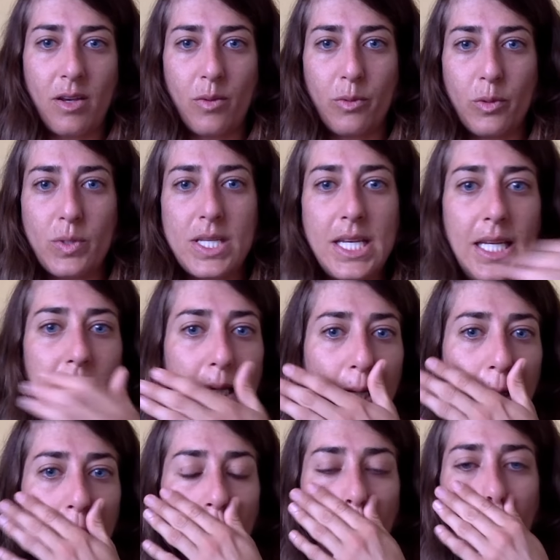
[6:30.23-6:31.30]

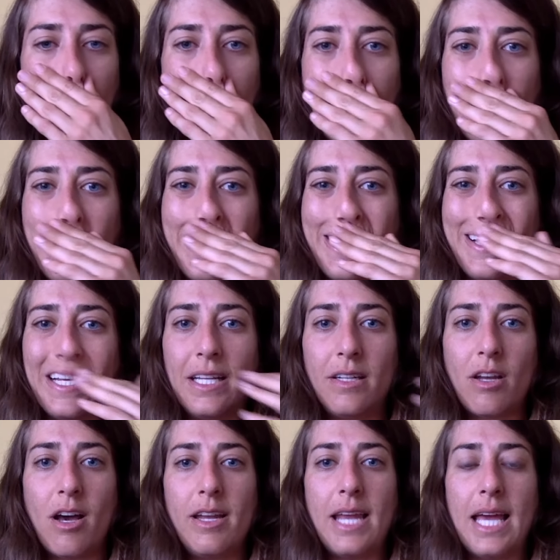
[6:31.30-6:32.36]
routine or
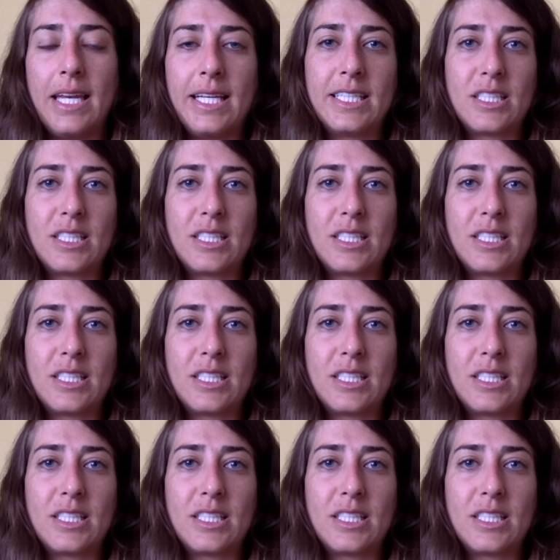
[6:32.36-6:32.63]
not in any